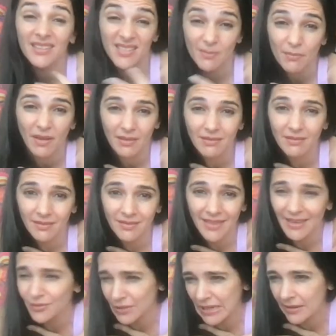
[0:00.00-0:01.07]
And as a
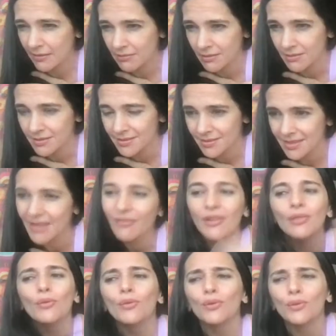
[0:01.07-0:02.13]
mother, that really hurts.
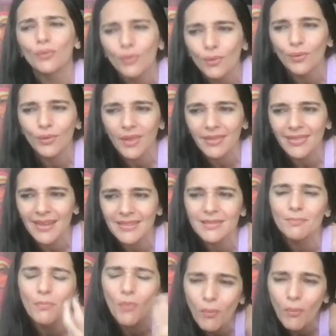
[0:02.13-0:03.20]
Even though you know that
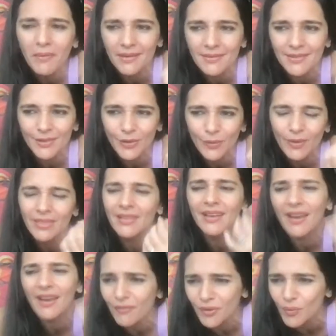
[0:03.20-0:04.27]
that's a moment,
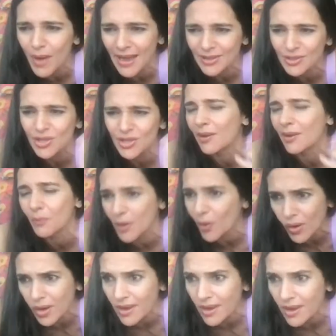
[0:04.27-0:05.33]
and they love you actually,
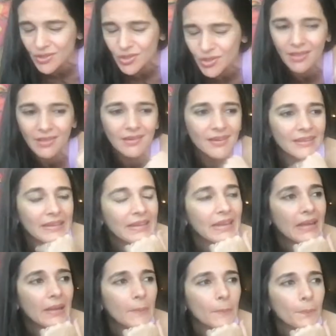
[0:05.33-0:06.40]
and we all love each other.
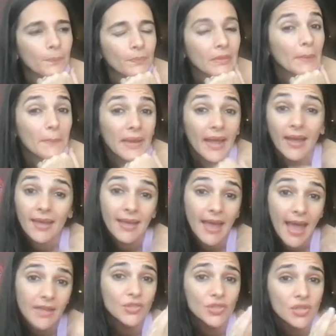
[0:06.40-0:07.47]
But
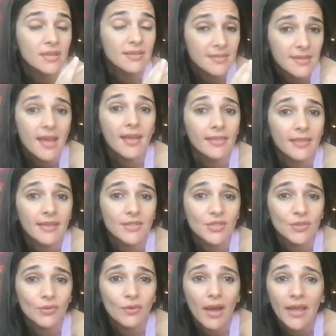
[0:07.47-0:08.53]
I actually said
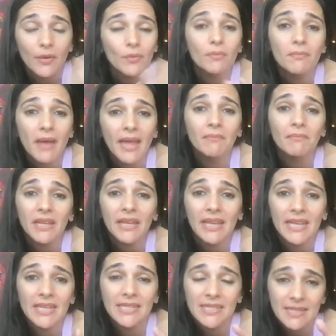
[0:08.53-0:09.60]
that, I don't mind
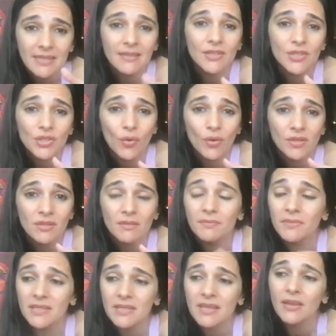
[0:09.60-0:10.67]
being hated in the short
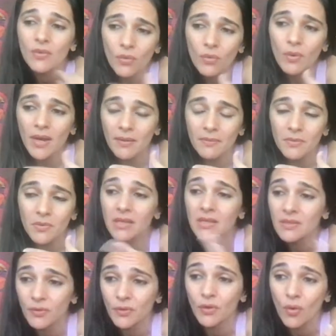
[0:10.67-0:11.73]
term because I know what I'm
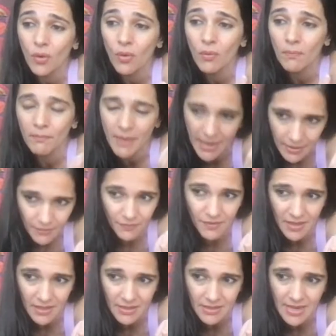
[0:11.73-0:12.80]
doing is for your
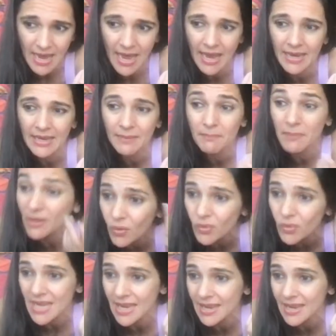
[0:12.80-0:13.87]
benefit and
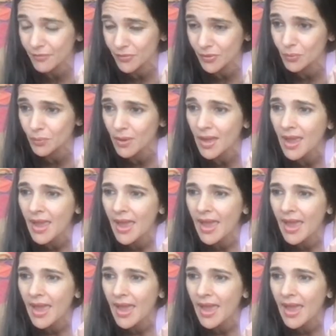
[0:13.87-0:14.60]
because I love you.